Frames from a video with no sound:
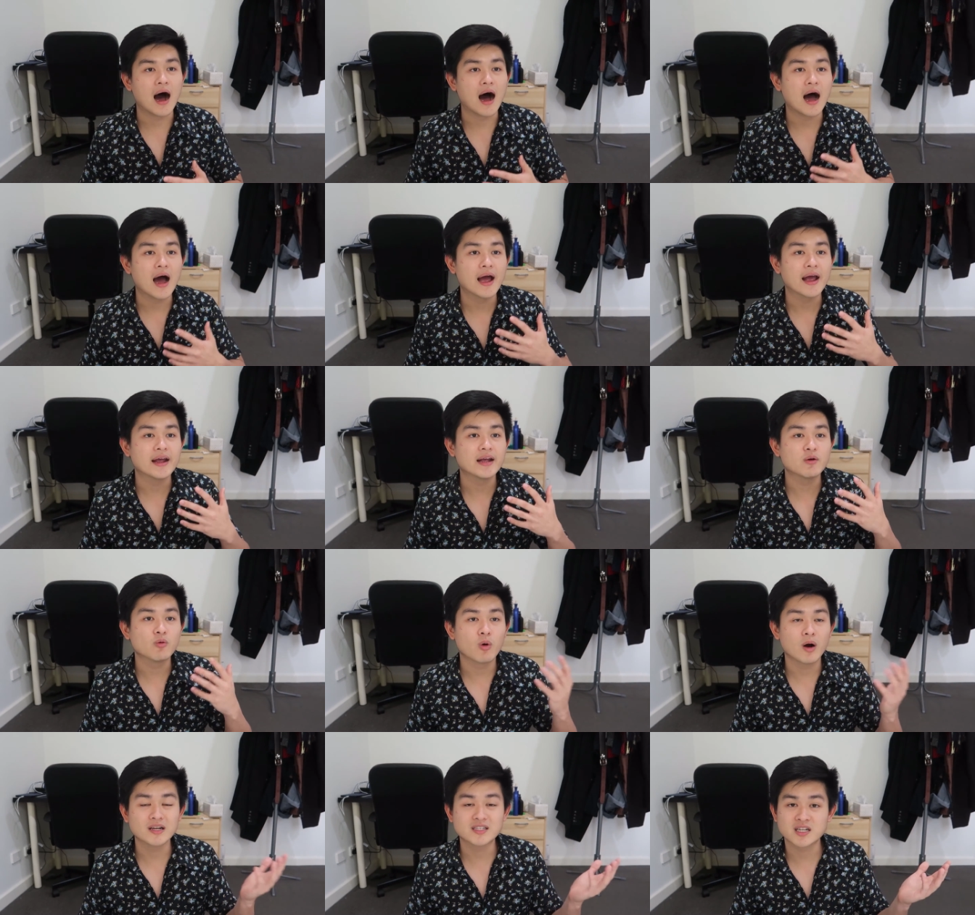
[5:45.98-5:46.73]
I
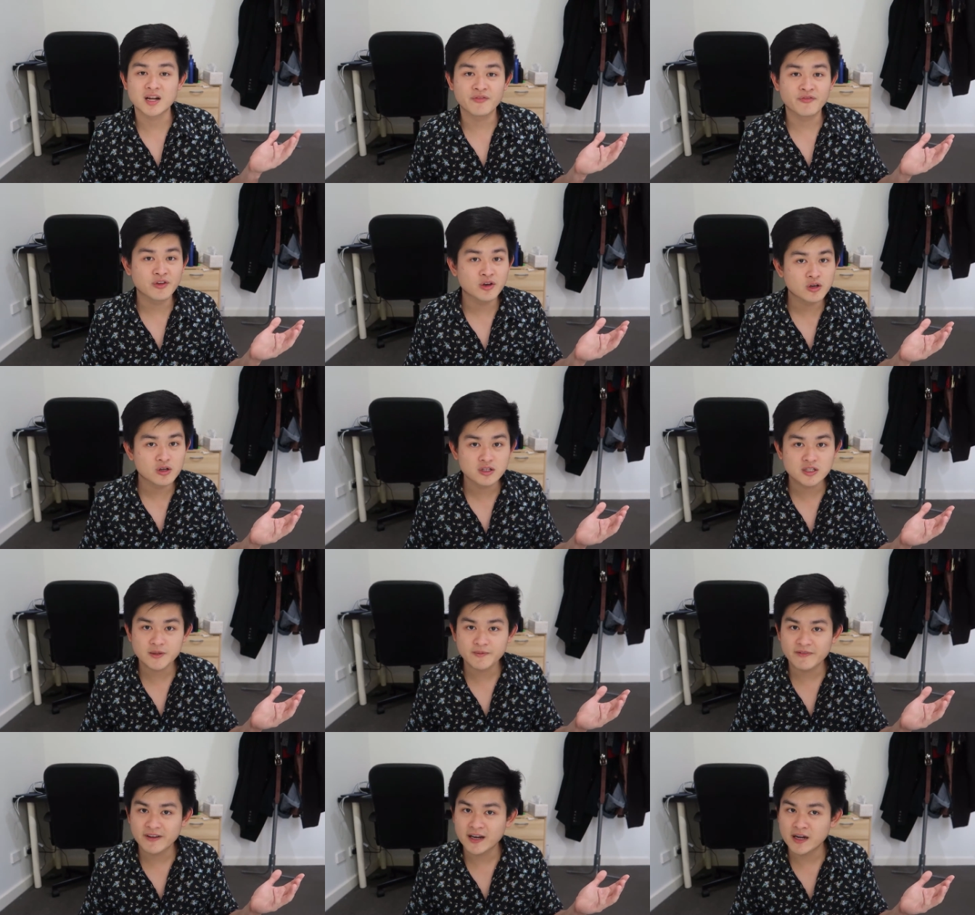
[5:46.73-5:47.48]
watch a few
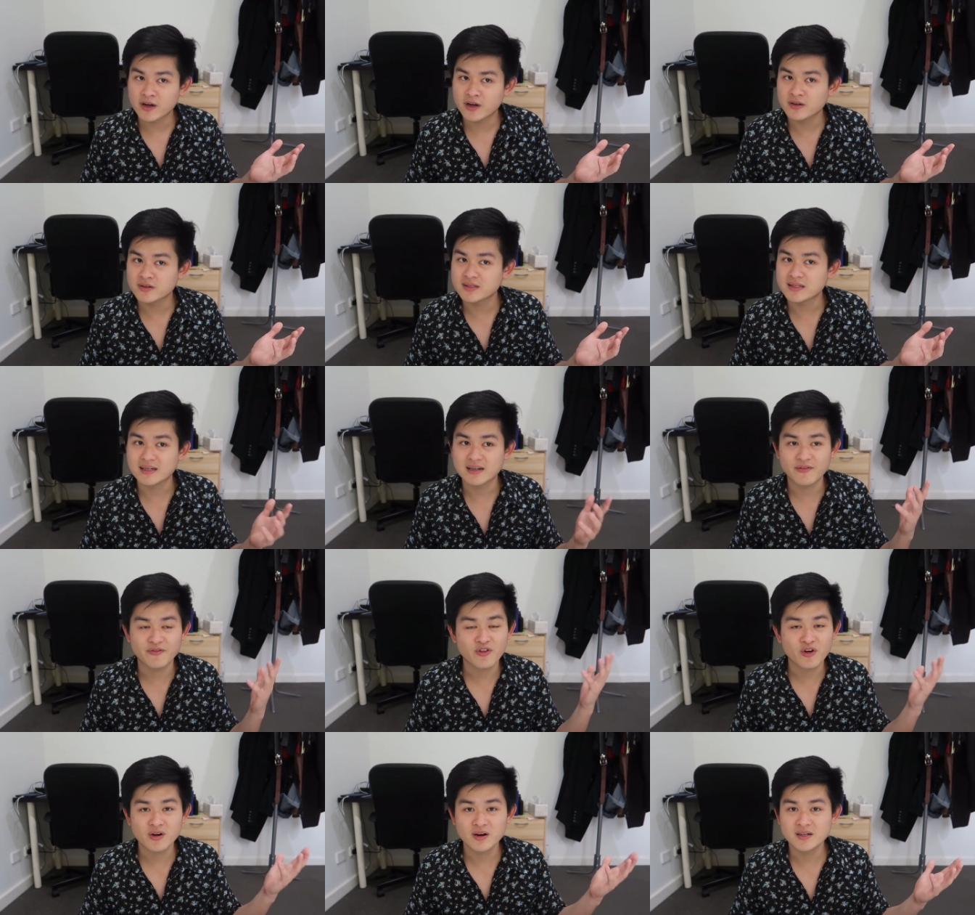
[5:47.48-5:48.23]
YouTube videos in
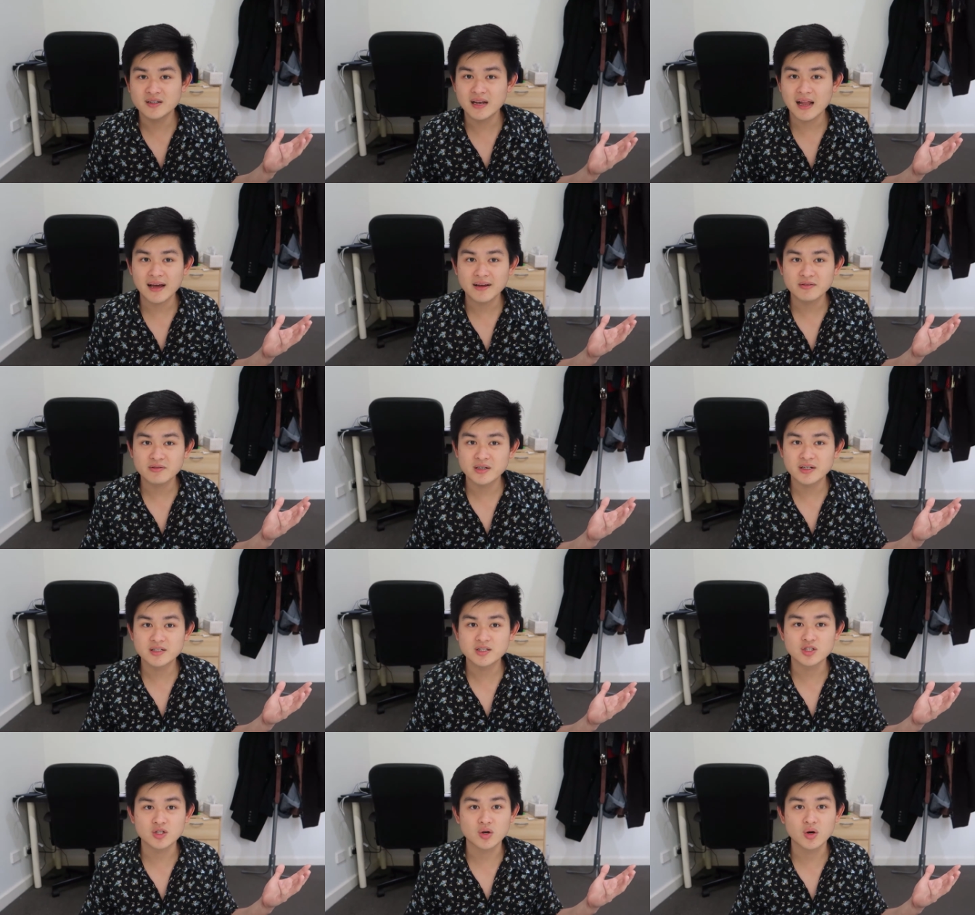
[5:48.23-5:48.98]
a foreign language